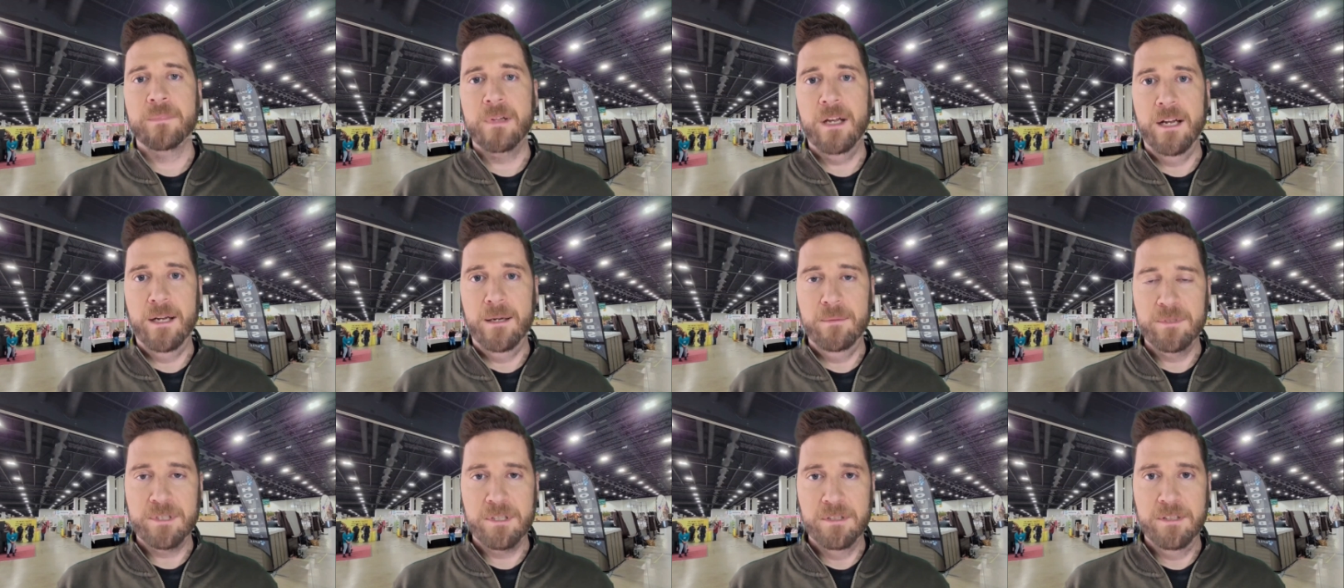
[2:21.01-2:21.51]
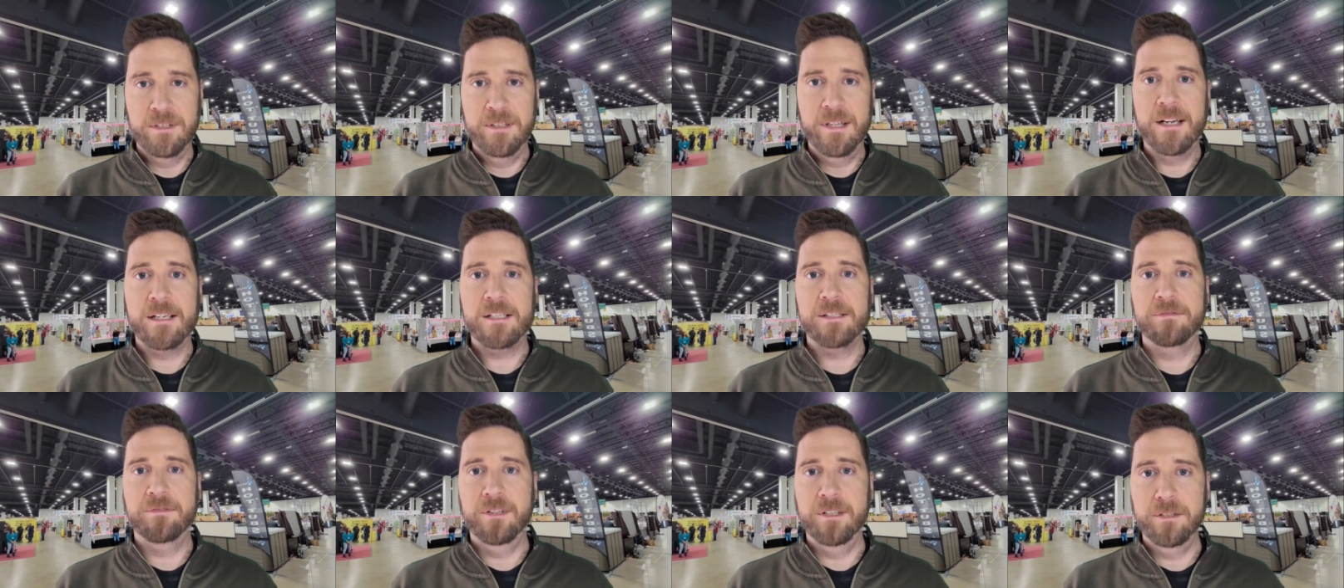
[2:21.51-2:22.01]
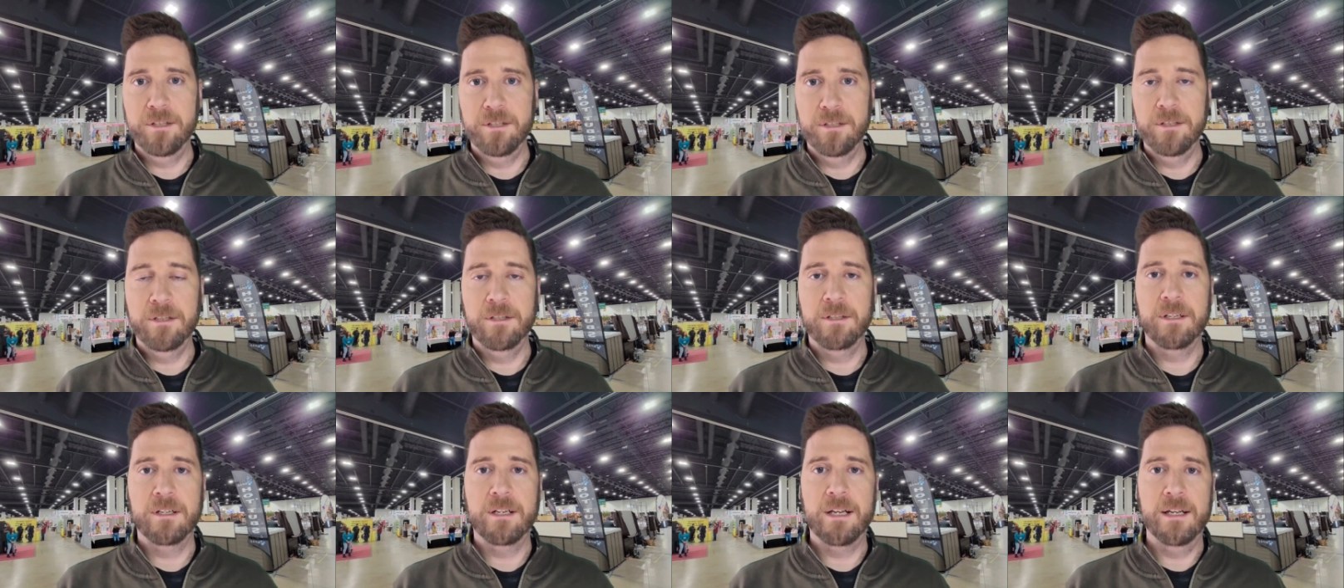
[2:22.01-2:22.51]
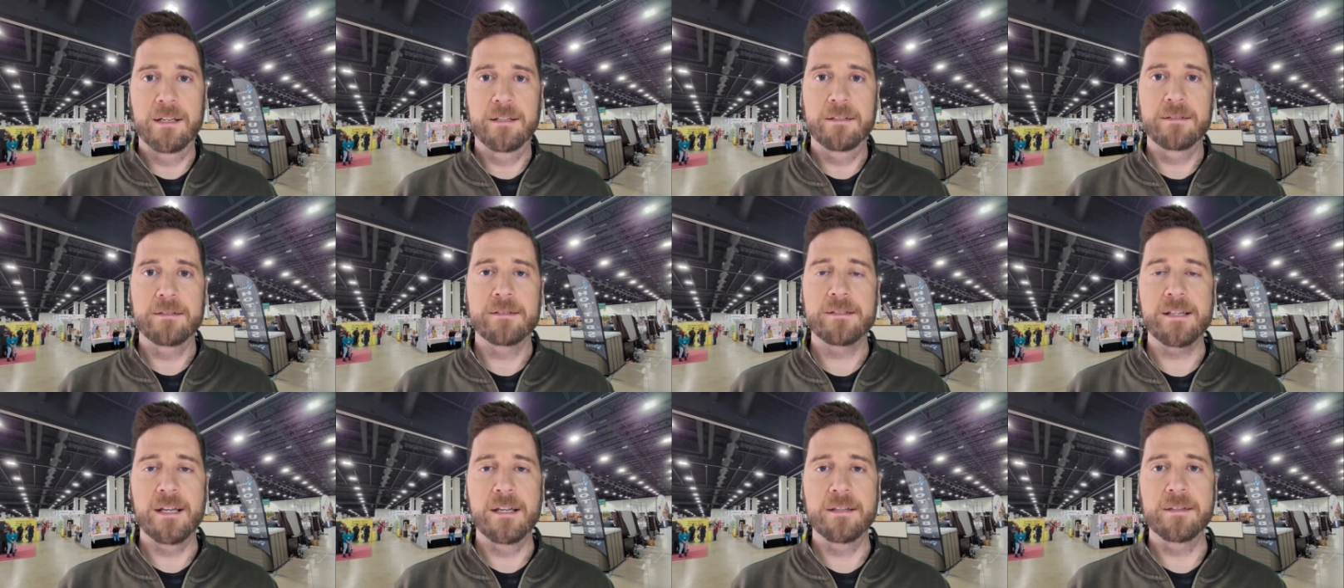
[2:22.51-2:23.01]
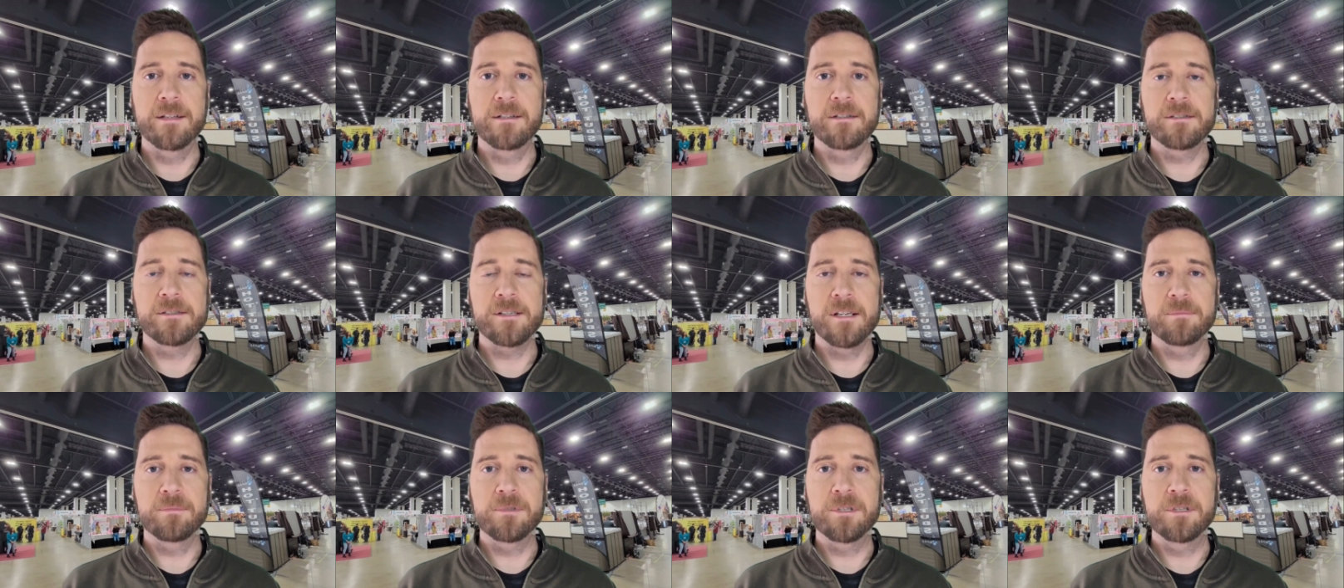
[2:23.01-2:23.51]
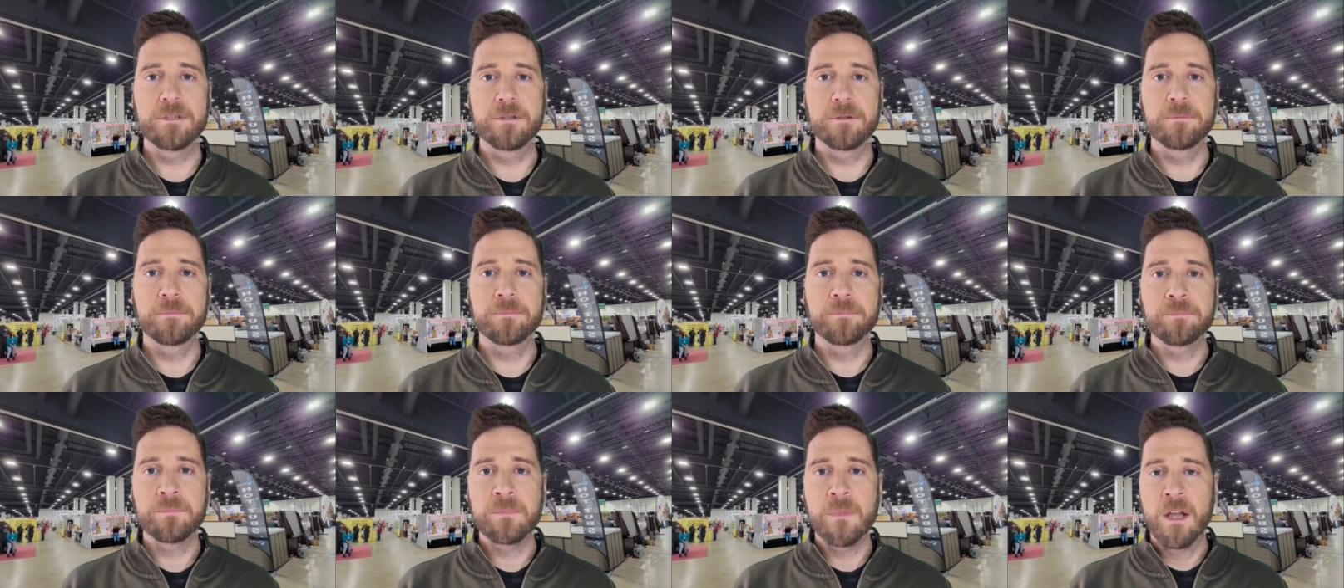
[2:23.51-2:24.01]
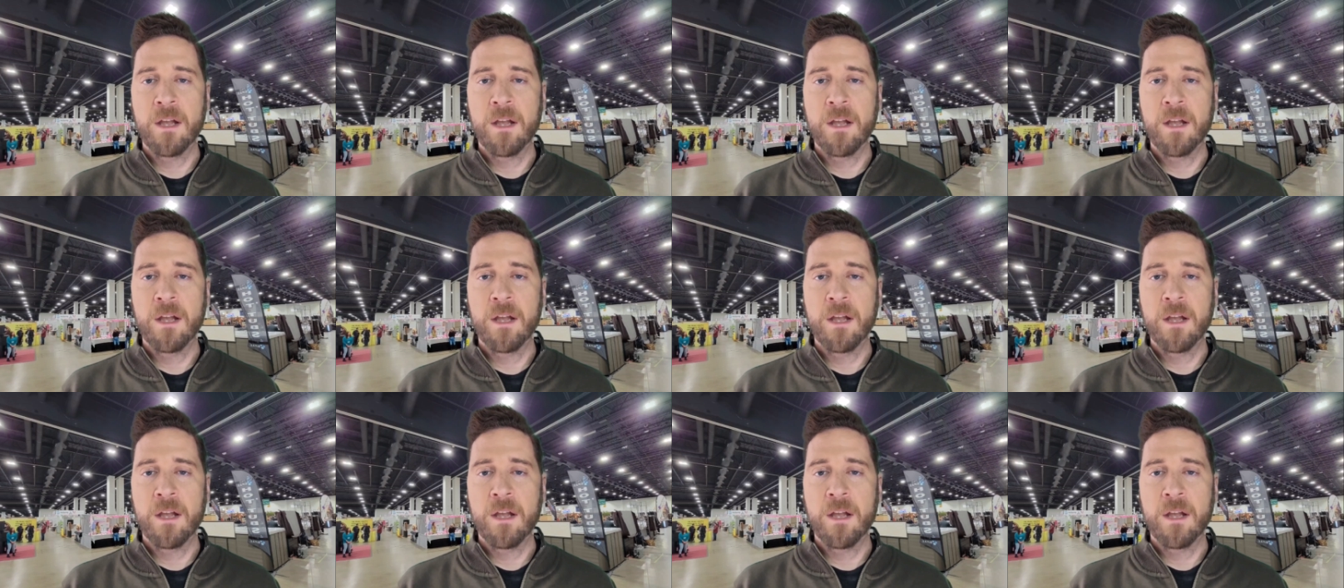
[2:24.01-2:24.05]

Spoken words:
so the next vendor can set theirs up too.